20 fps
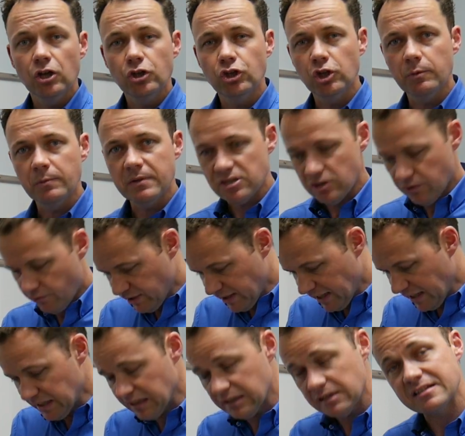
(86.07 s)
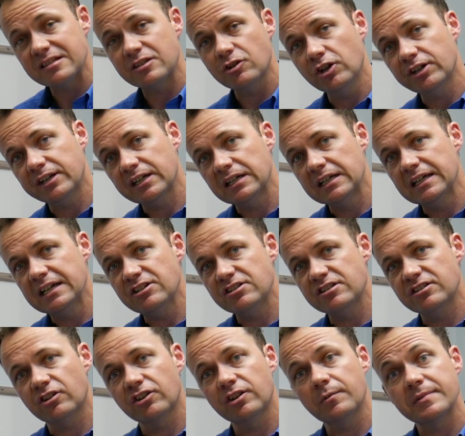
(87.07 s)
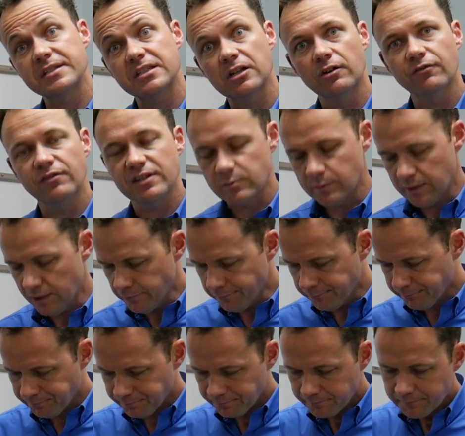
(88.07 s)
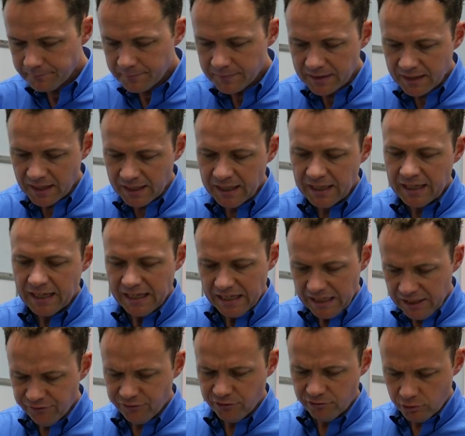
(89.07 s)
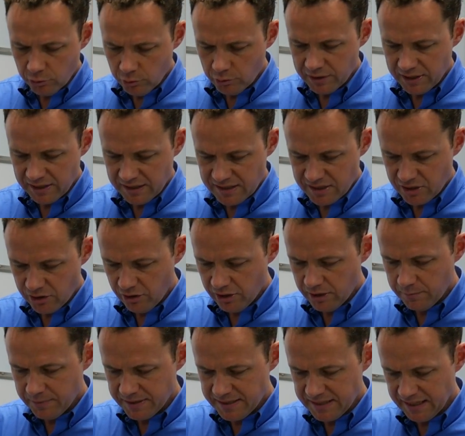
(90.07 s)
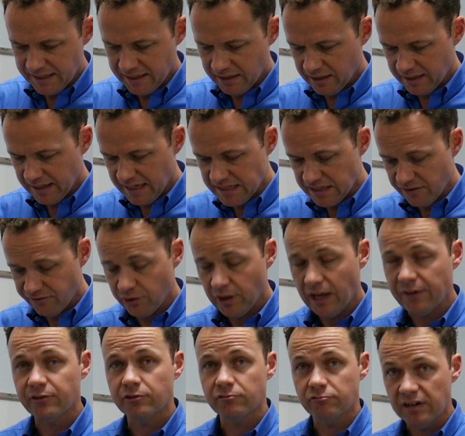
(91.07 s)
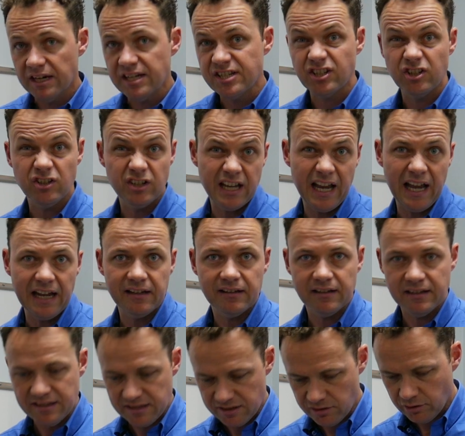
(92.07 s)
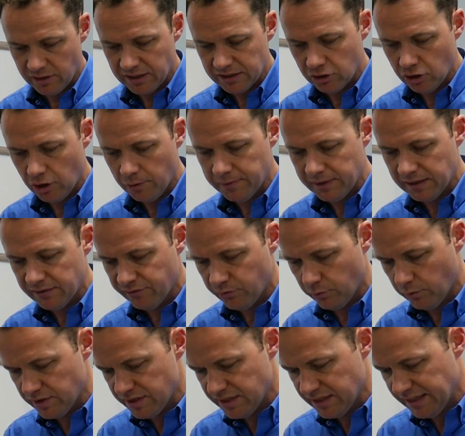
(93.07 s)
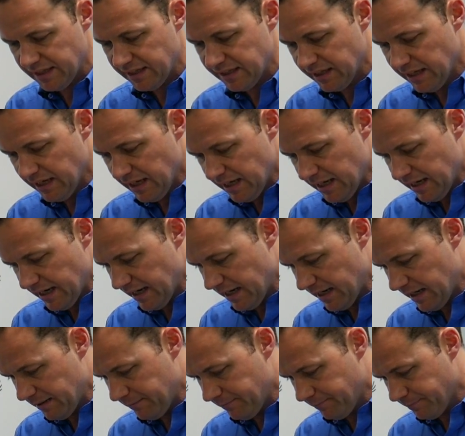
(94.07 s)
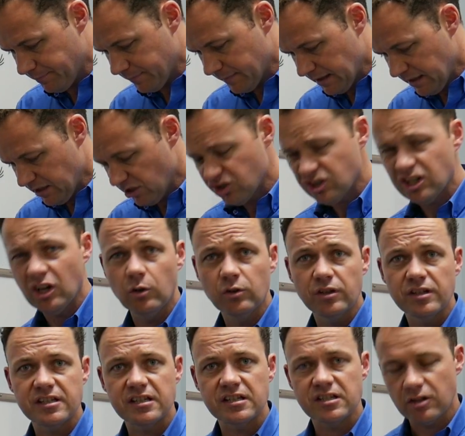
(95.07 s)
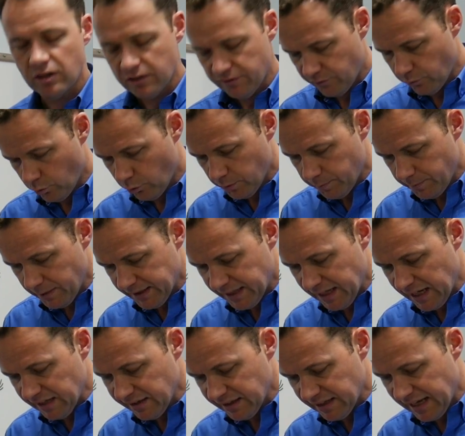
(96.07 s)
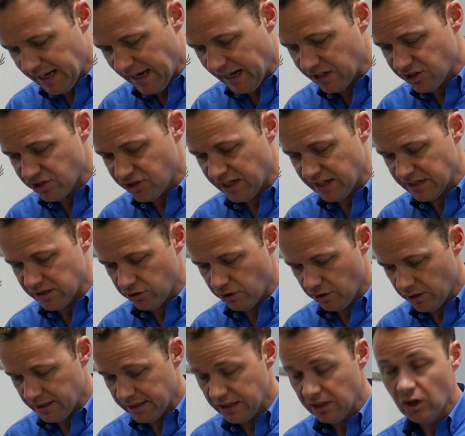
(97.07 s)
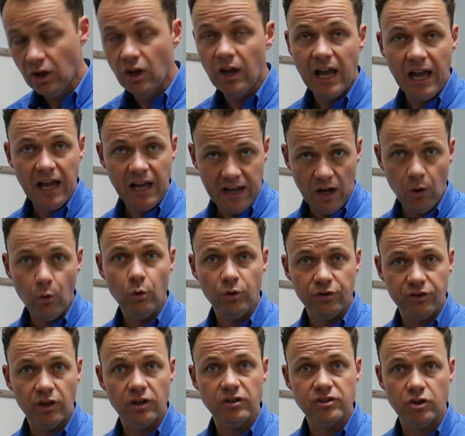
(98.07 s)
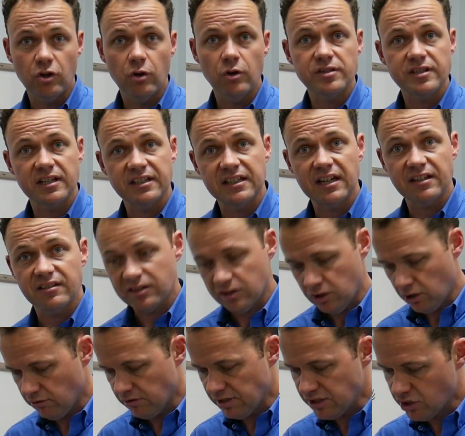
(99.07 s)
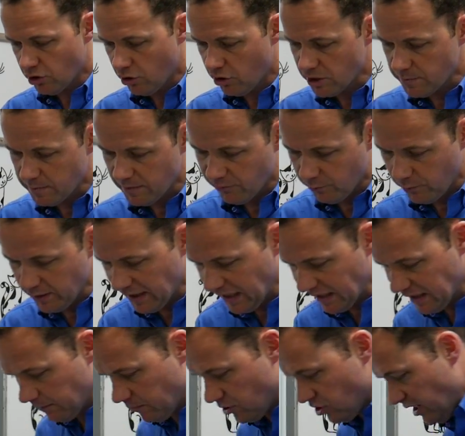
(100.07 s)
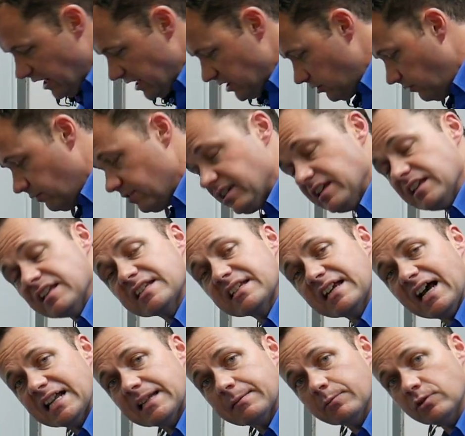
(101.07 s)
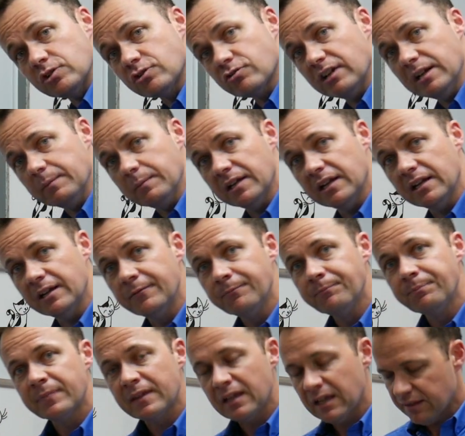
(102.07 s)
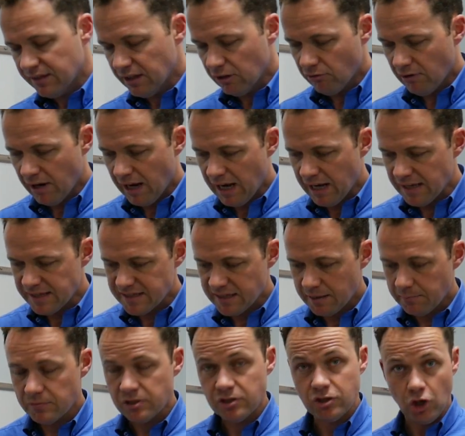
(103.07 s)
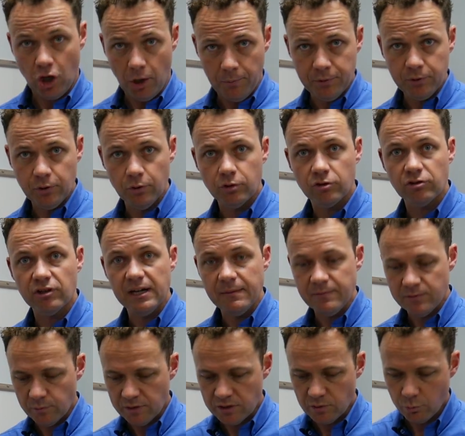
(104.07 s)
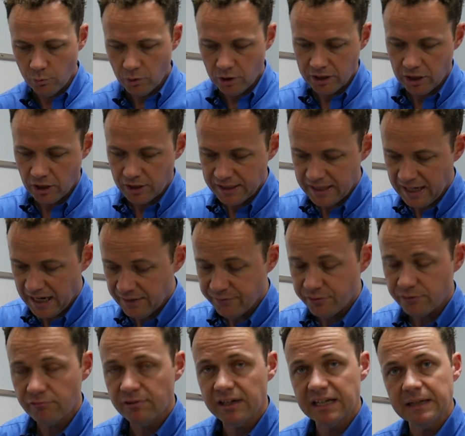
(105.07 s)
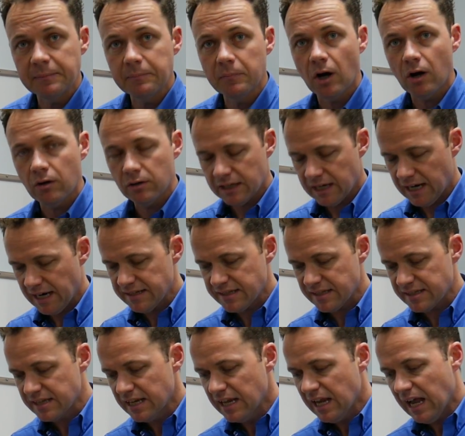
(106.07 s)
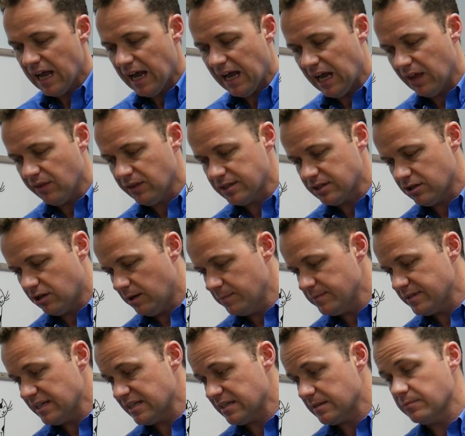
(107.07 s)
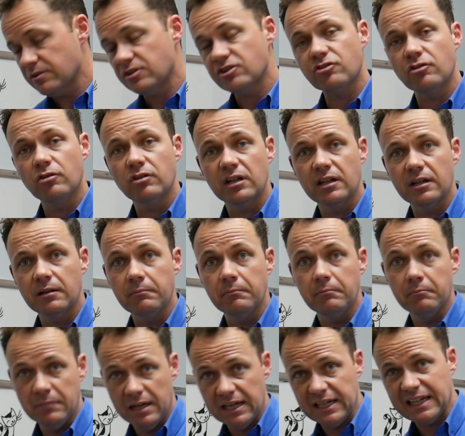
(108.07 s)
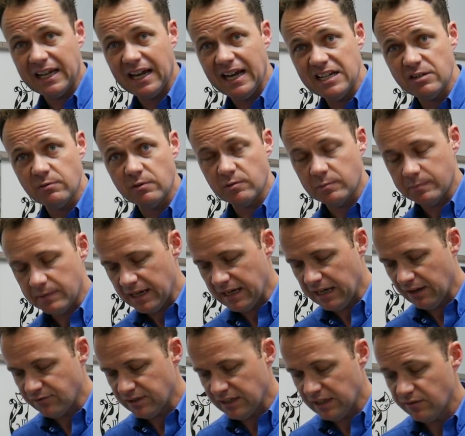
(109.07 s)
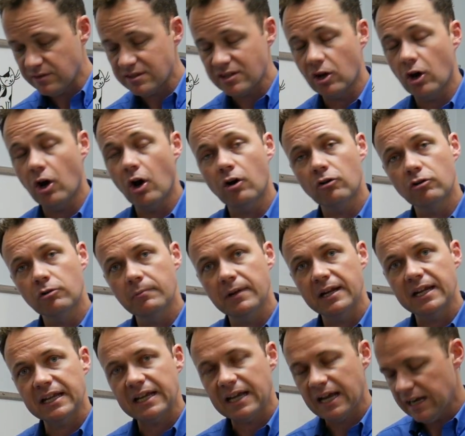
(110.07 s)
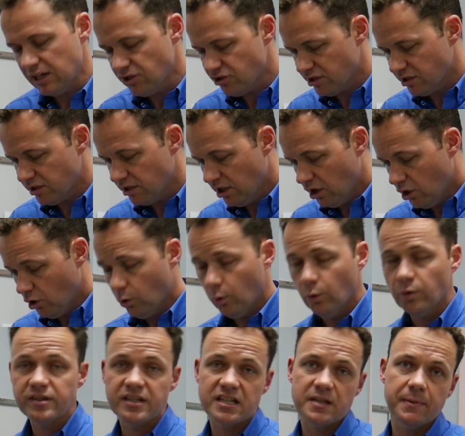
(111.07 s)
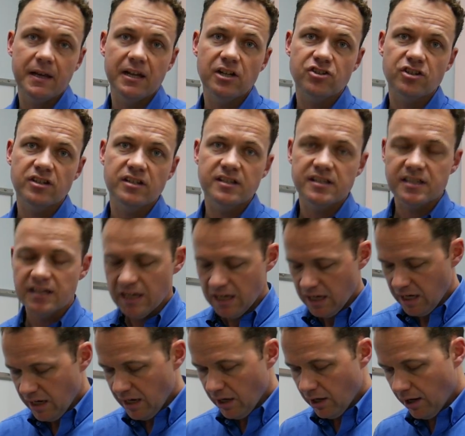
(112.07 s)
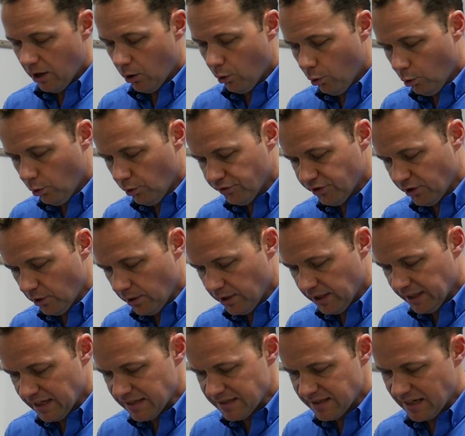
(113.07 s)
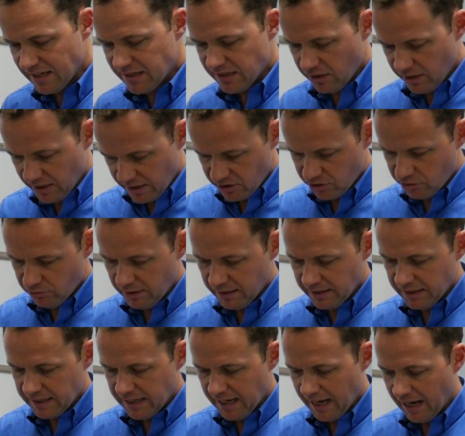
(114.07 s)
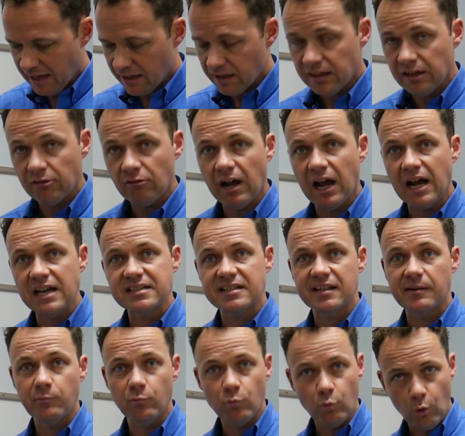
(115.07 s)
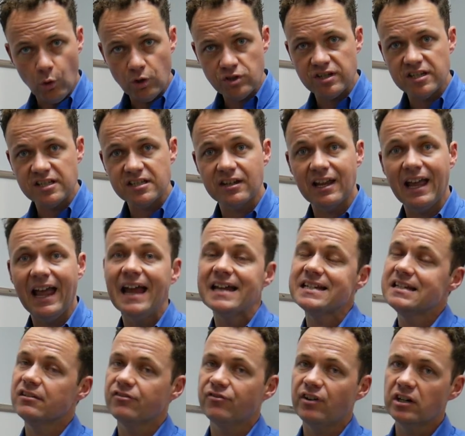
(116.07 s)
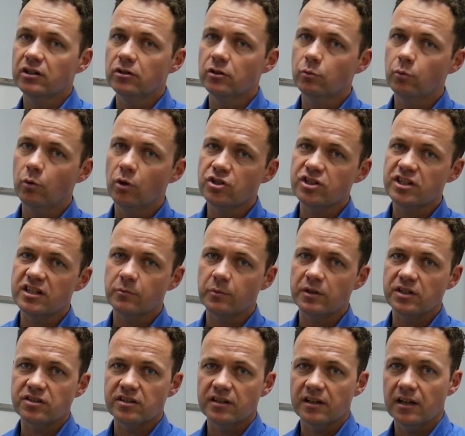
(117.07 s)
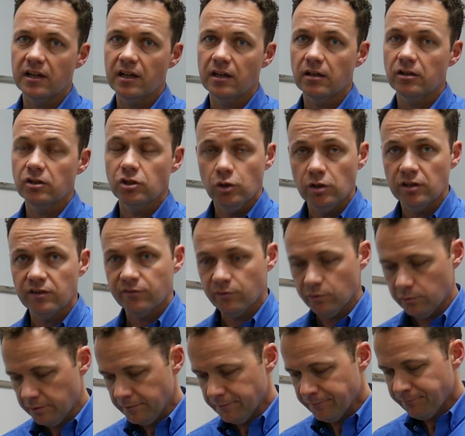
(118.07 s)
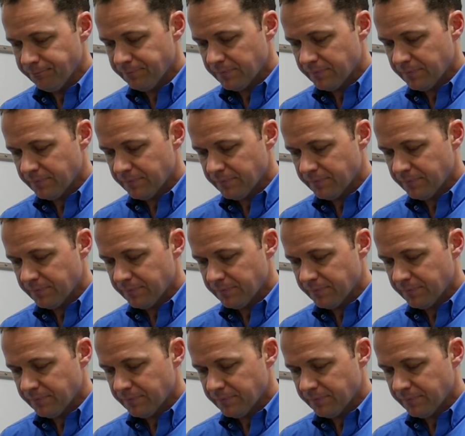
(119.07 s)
Humans often get little circular lesions on themselves as well. If you're at all concerned, in particular, I guess if you have a rescue cat, as it's not uncommon unfortunately in shelters and so forth, but getting the cat checked early. Also dogs, that does occur in dogs, but if we get them checked obviously and start them on treatment, there are some topical creams which work okay for really mild cases. Other times there's some stronger medication which we may have to give, so oral medication or suspensions. Also, and I guess that's treating the cat, there are some washes, the antifungal washes, which are useful.